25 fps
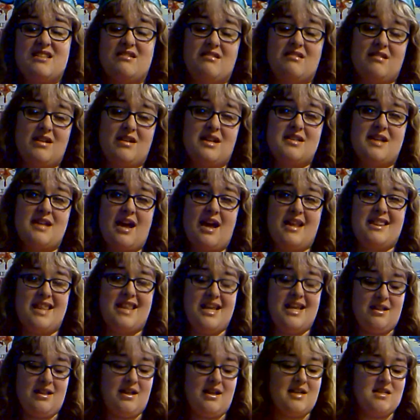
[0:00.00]
because I
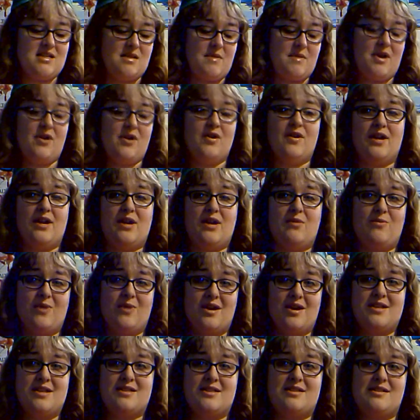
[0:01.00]
think last time I heard he
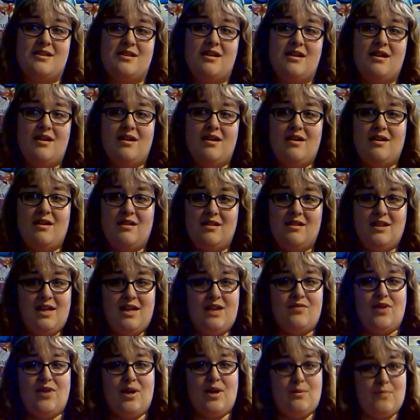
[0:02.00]
was
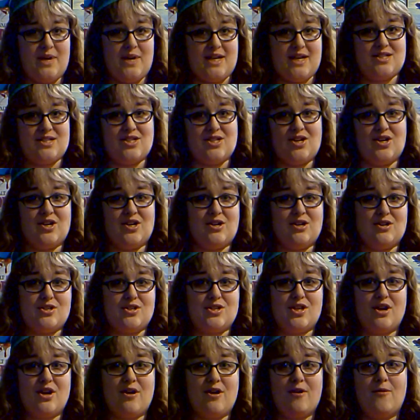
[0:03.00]
leaving Pixar.
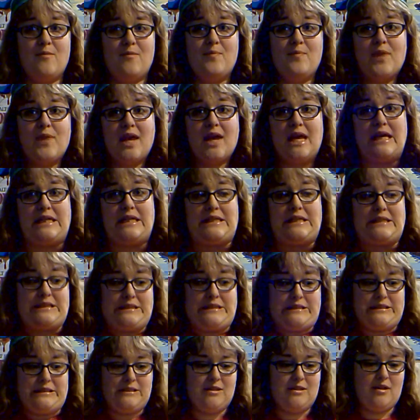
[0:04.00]
So,
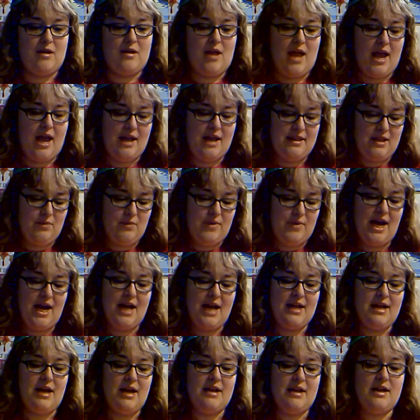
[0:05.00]
and then we
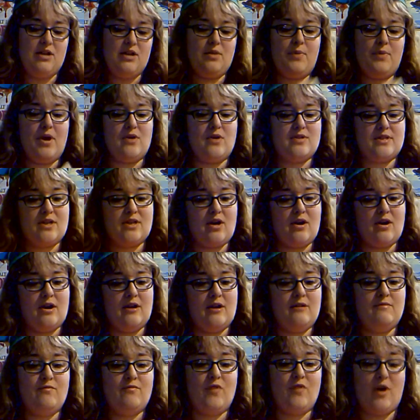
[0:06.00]
got another
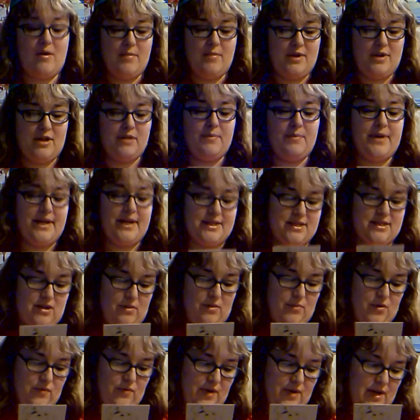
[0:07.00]
postcard from another Pixar
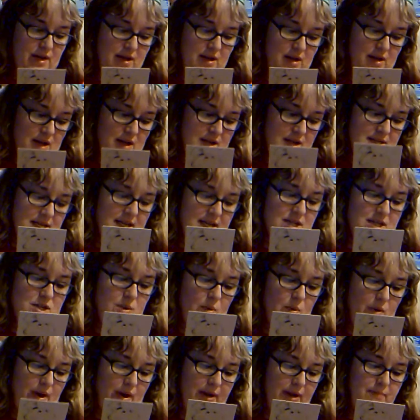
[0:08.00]
movie, Tin
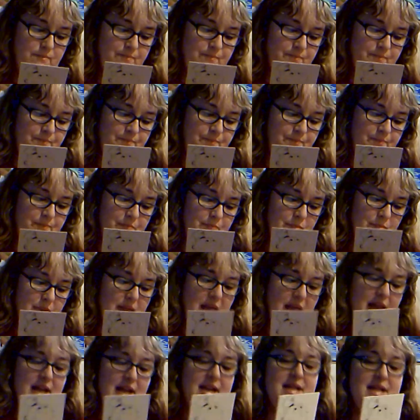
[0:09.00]
Toy,
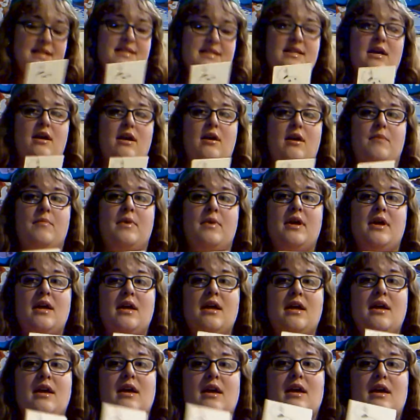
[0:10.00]
and it's um,
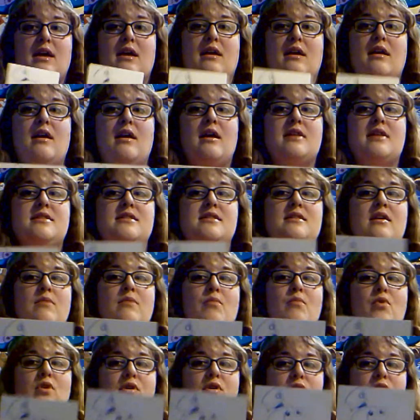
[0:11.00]
it's the
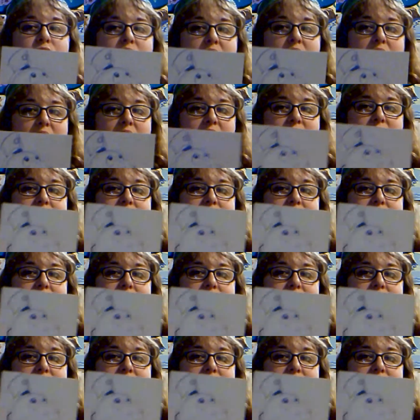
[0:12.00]
more of a